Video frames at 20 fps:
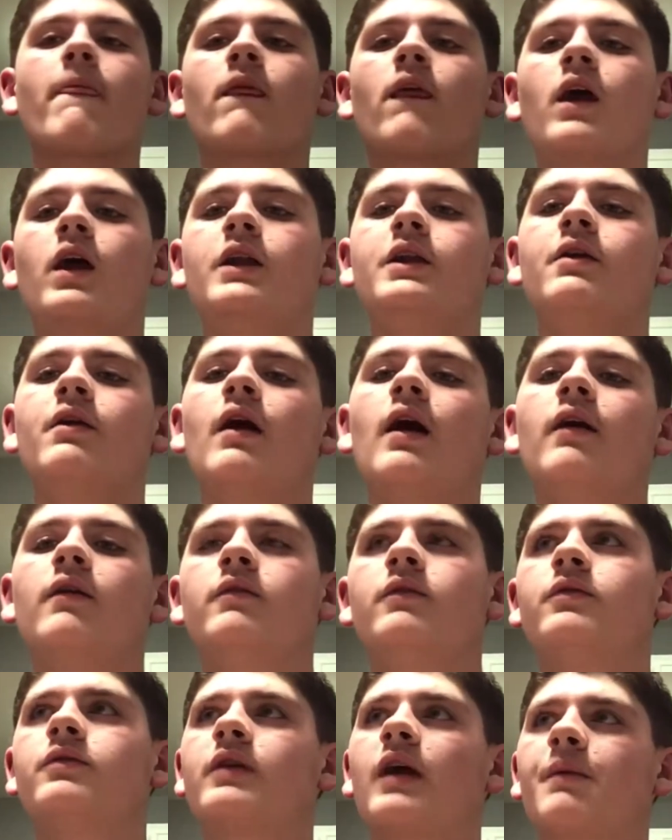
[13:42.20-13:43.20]
And you
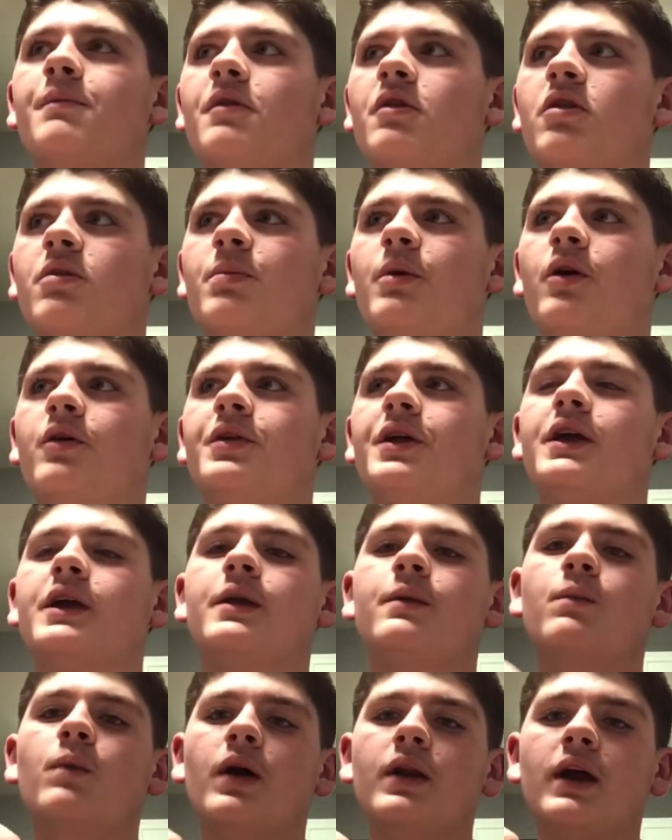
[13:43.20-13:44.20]
have Captain Spaulding
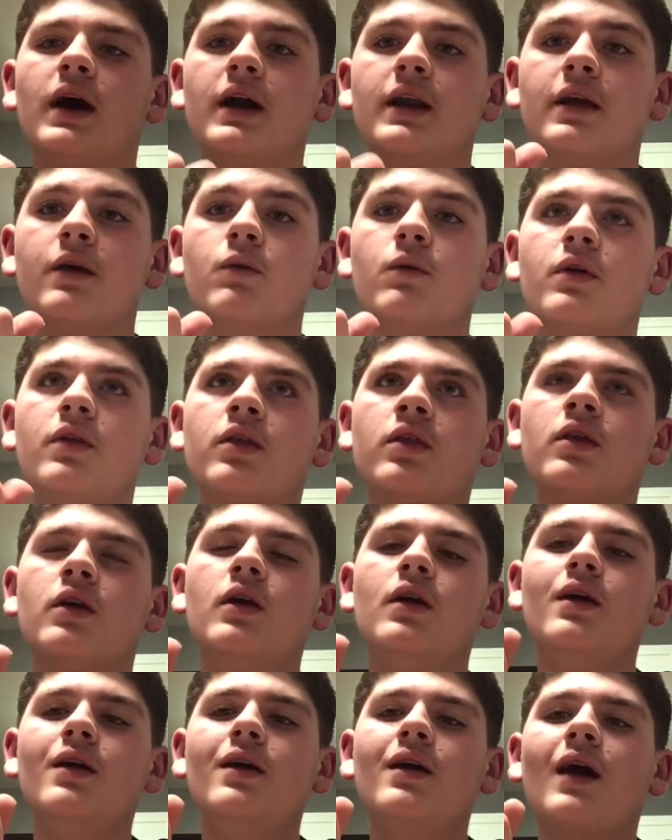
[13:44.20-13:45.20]
and whatnot.
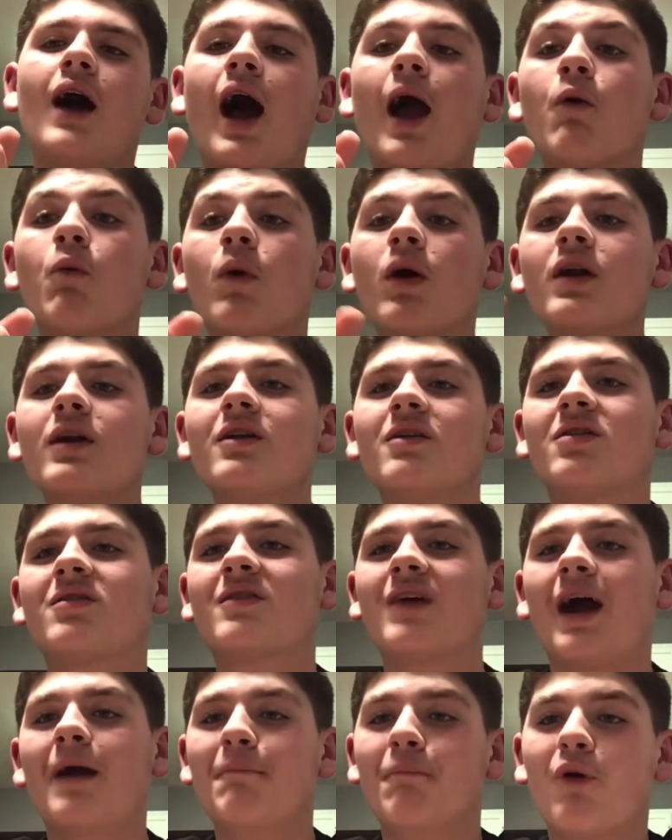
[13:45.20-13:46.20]
I want to
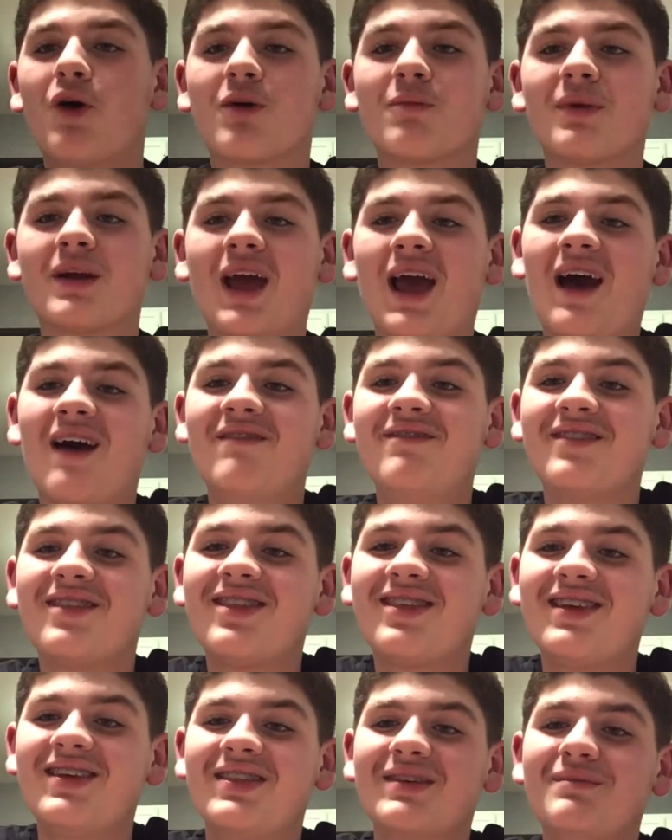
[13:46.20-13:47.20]
describe more, but I haven't
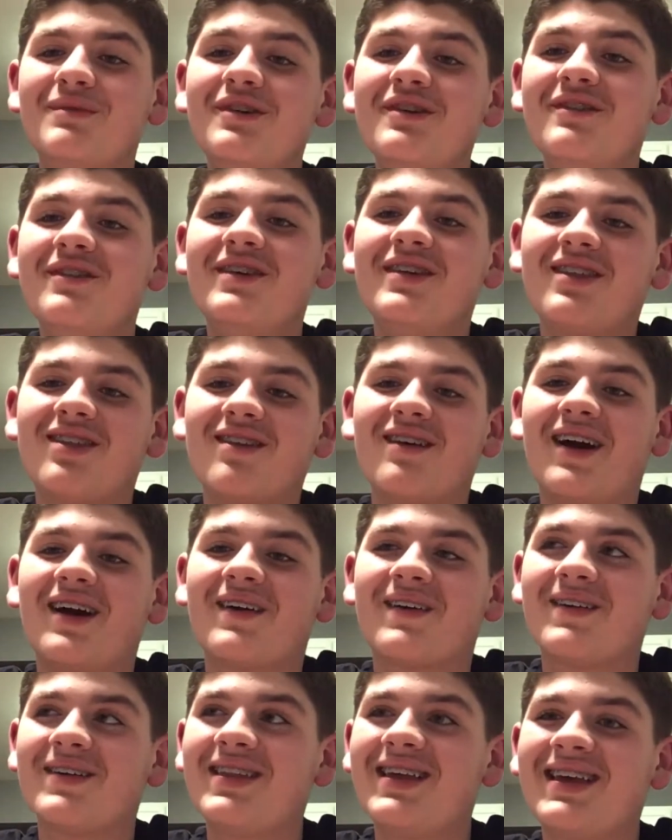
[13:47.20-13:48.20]
seen the movie, so I
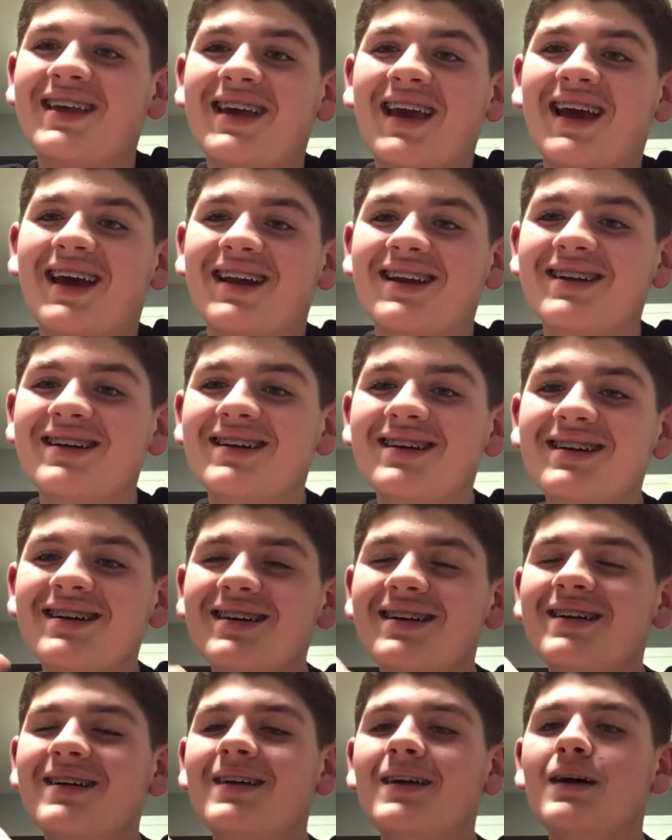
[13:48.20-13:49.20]
really can't.
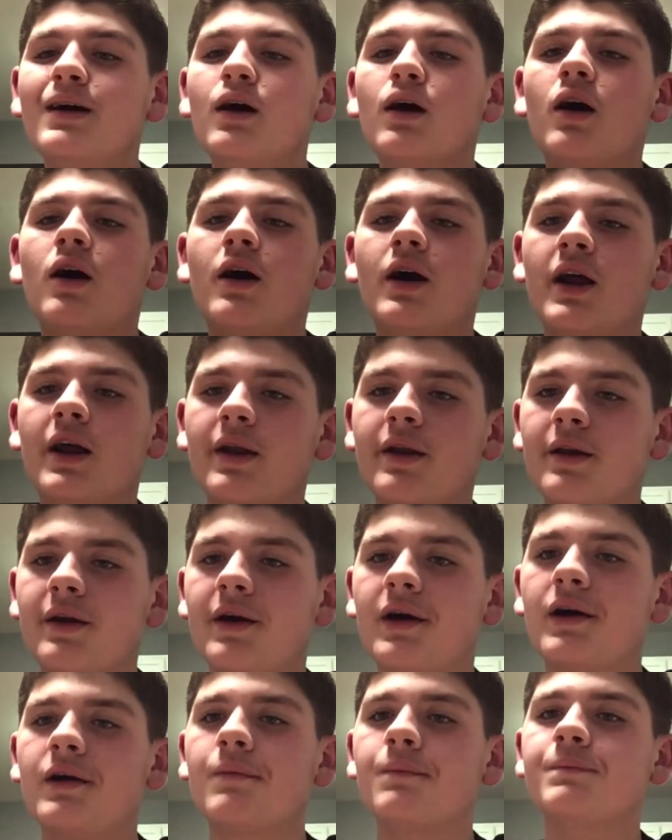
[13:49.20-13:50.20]
Alright,
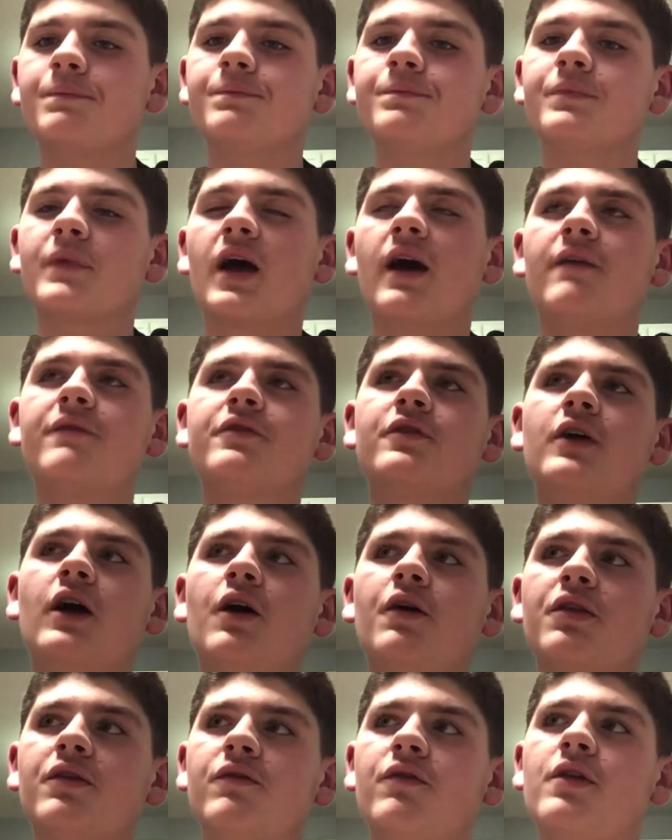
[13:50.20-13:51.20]
after
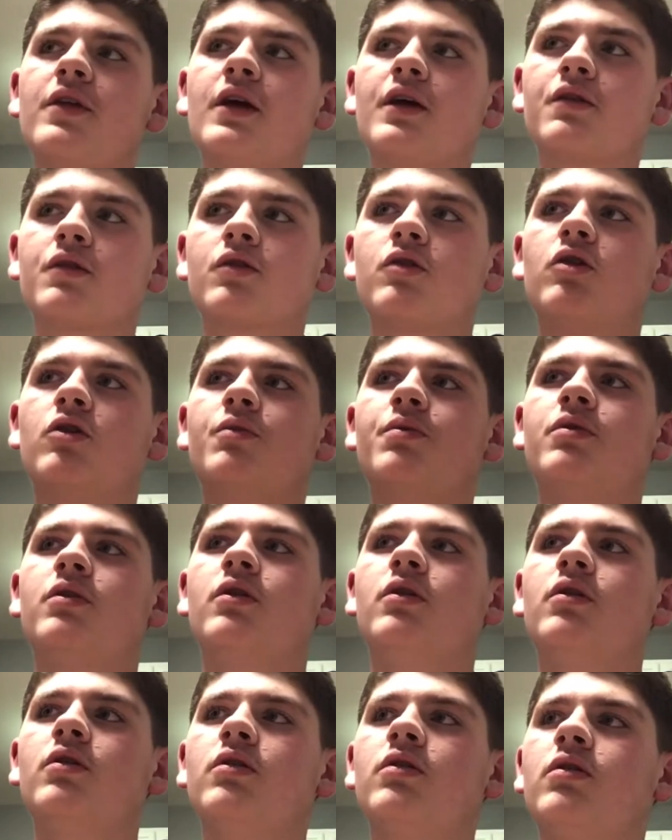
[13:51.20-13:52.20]
House of a Thousand
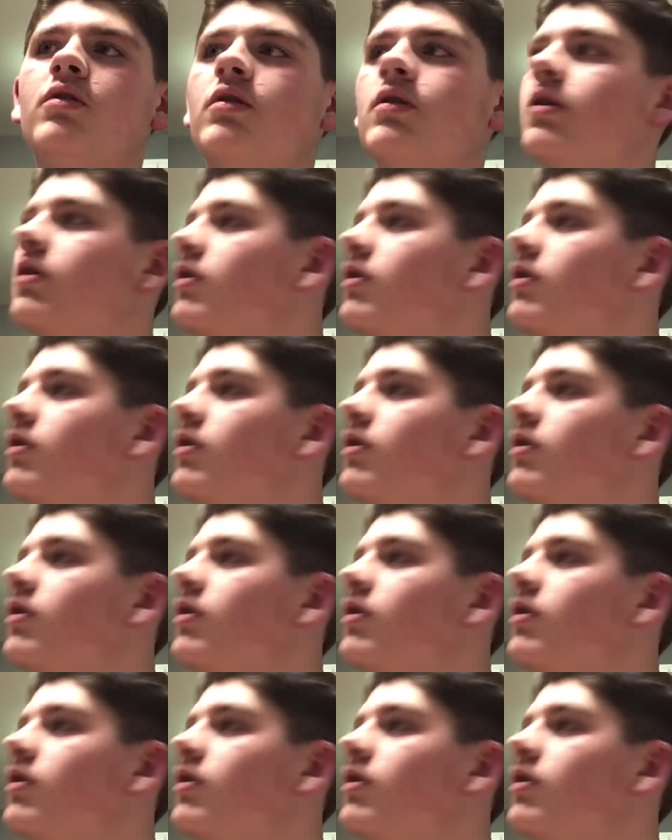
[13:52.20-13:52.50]
Corpses,